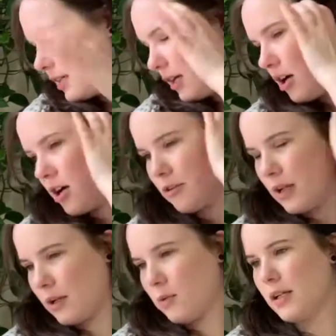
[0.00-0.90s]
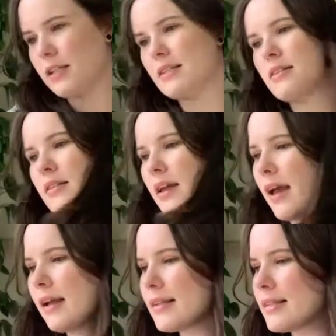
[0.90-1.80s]
All right, what is
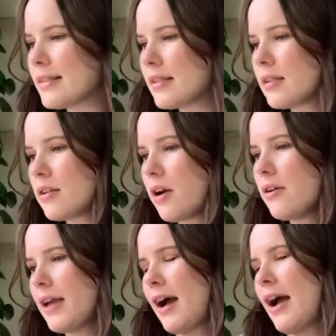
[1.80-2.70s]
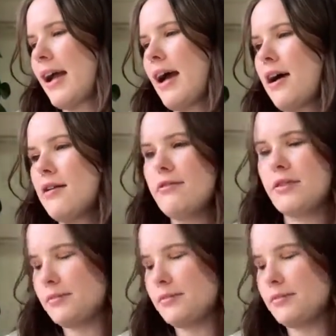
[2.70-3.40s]
next? Oh yeah, I have,